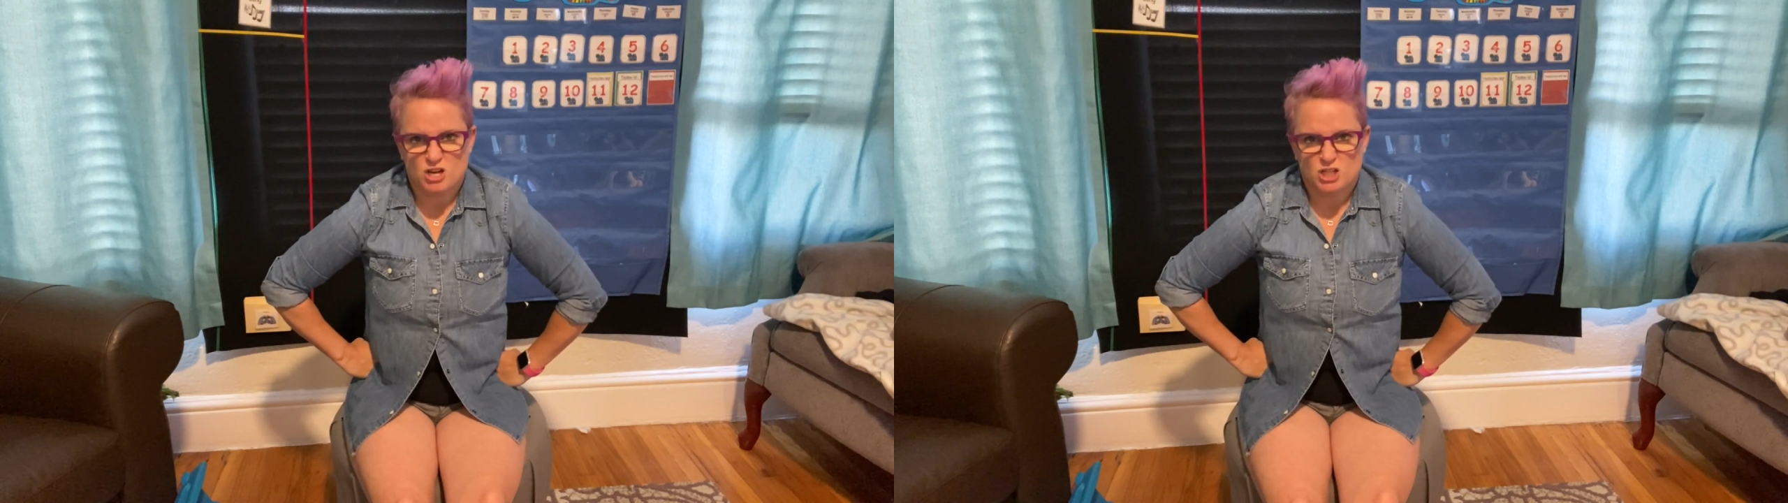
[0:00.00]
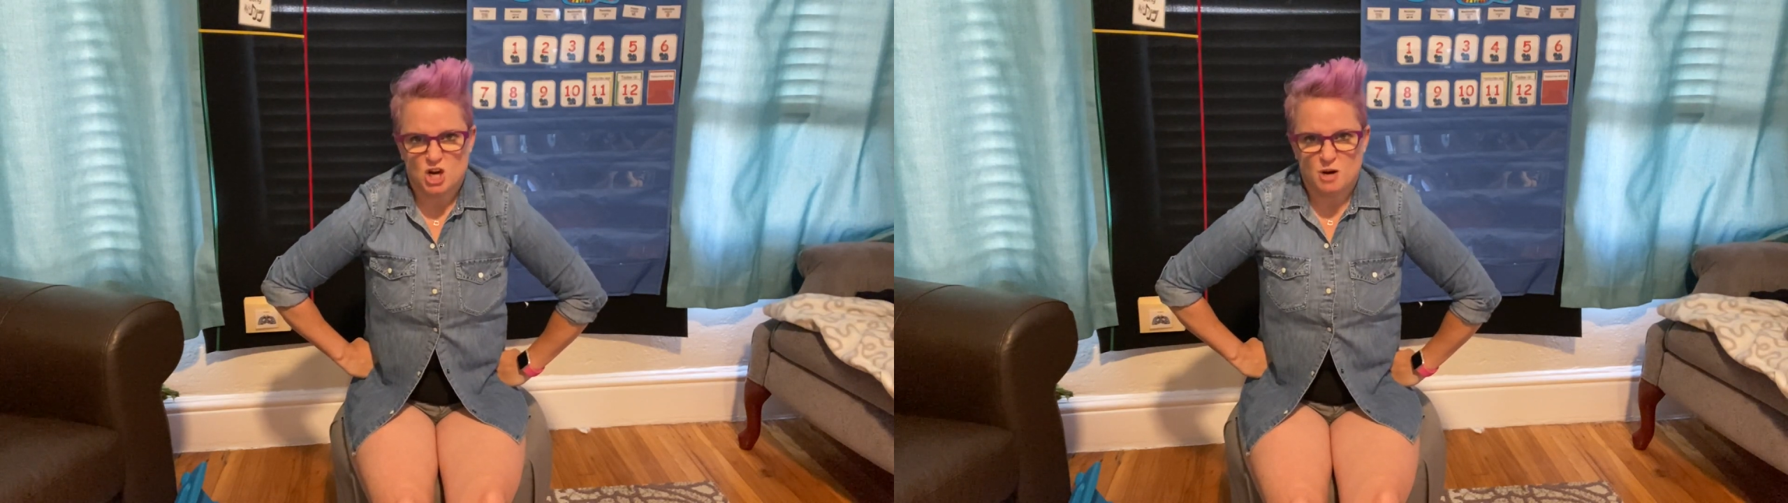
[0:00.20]

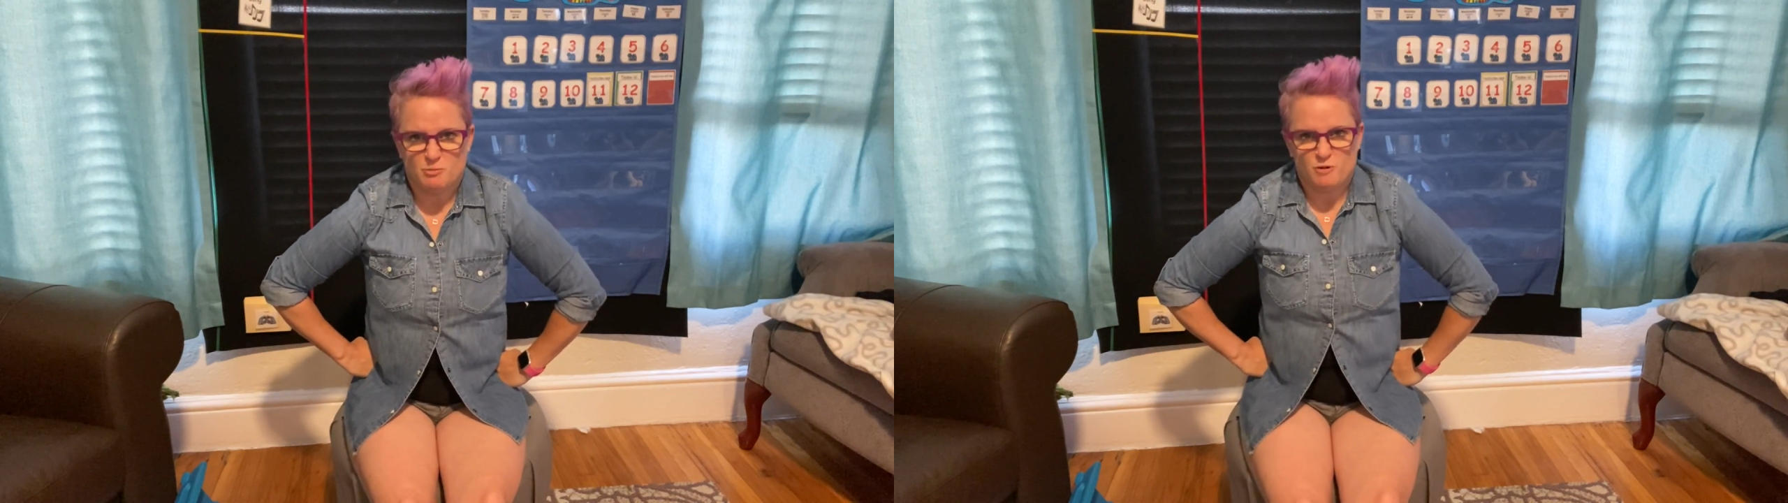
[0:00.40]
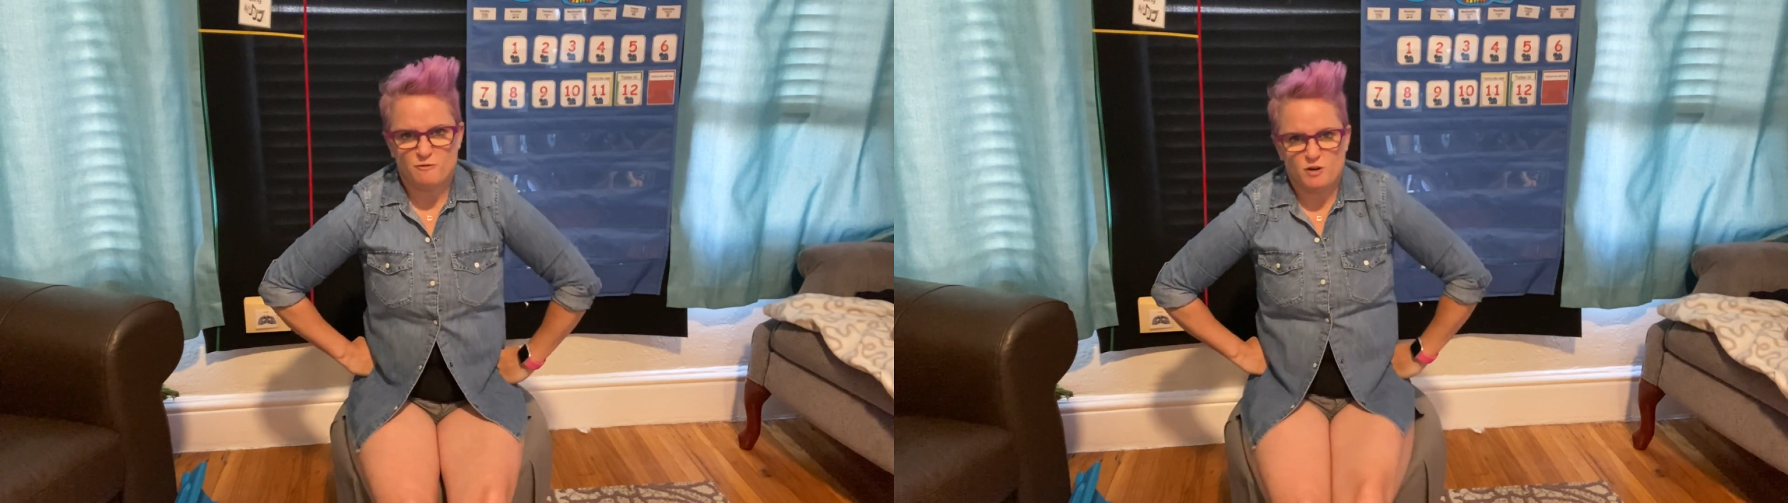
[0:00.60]
stomp
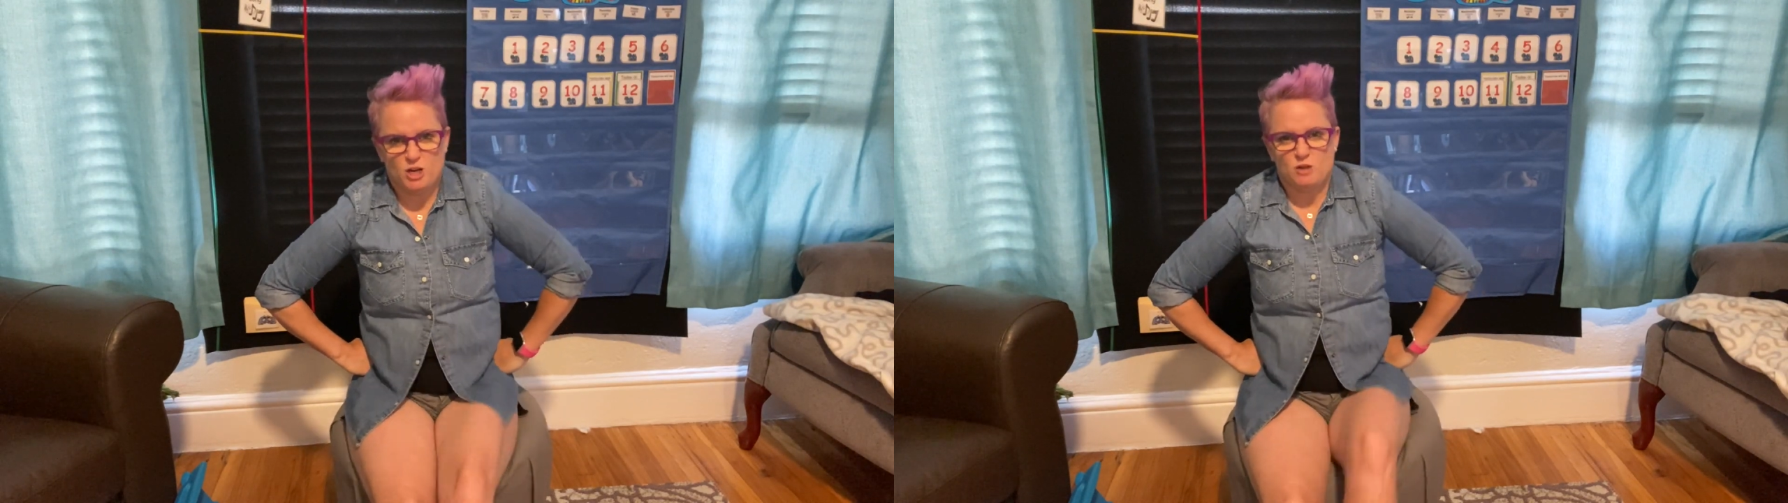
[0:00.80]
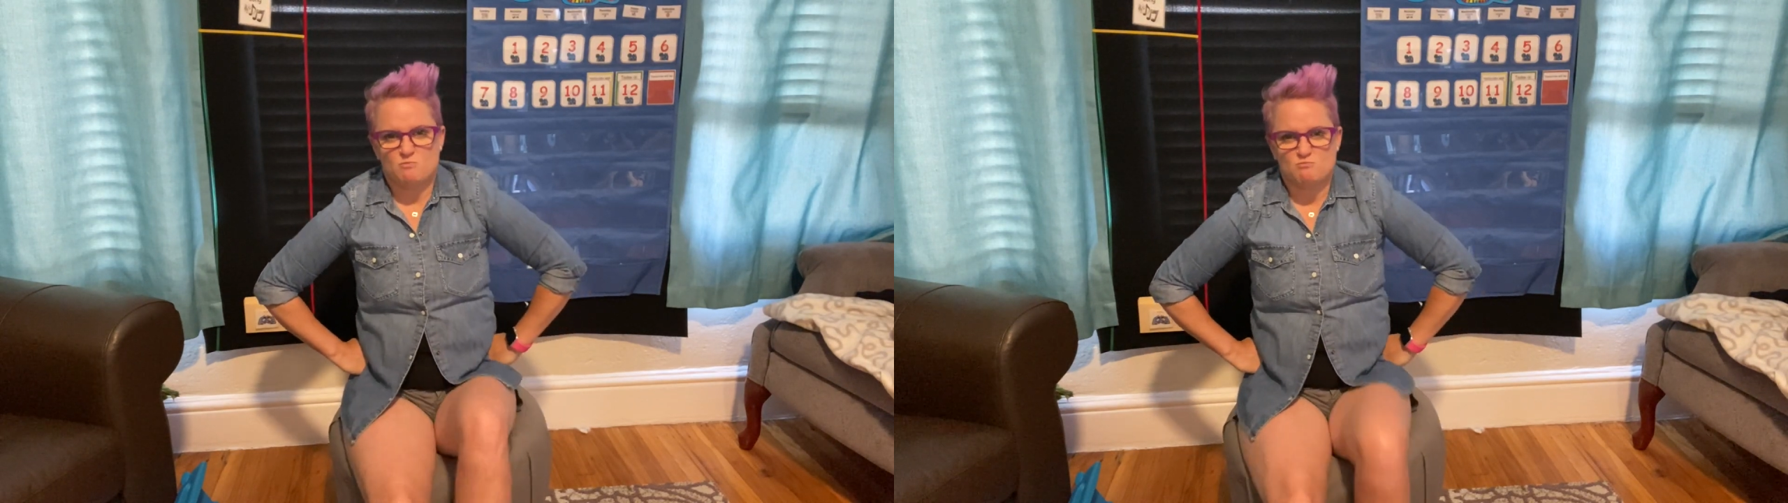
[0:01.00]
your
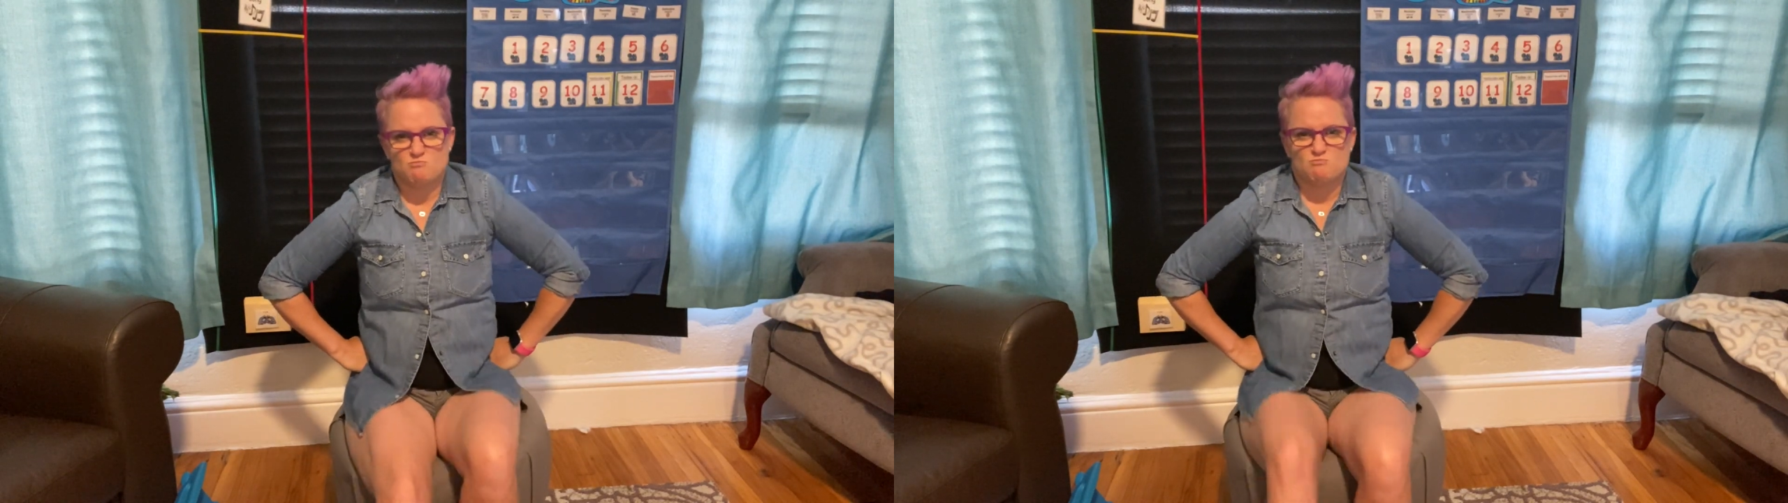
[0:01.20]
feet.